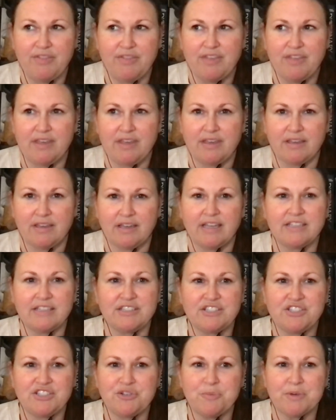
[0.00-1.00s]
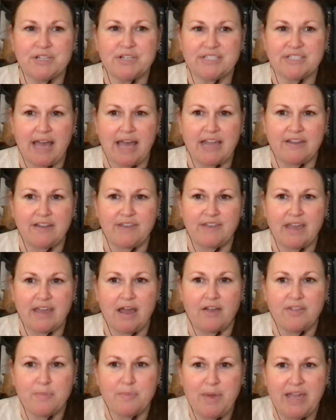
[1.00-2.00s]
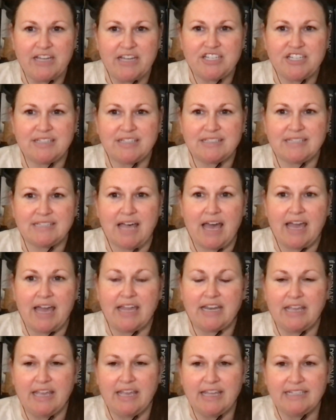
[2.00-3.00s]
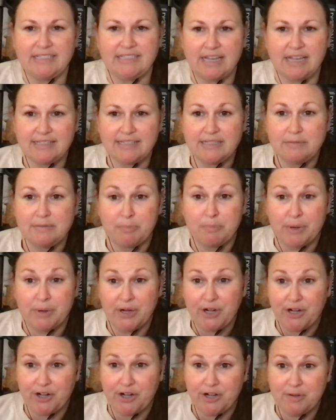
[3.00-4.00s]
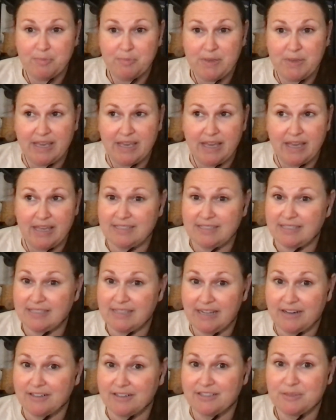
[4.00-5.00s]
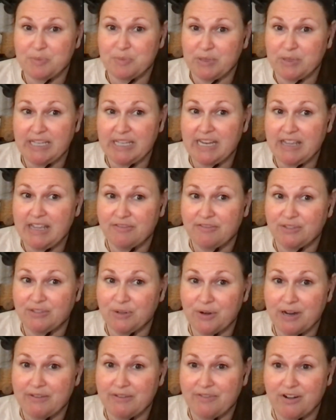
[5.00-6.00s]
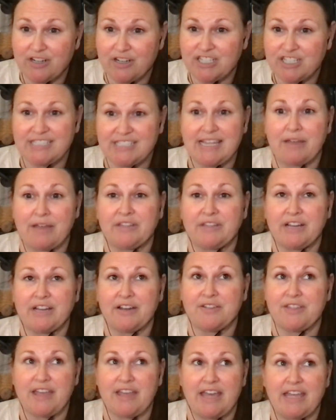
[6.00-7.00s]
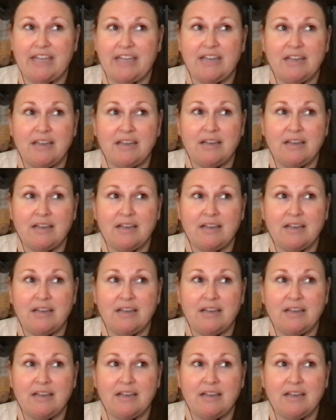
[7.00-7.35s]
the consumer side of it, on the patient side, it doesn't burn because there's plenty of fluoride varnishes out there that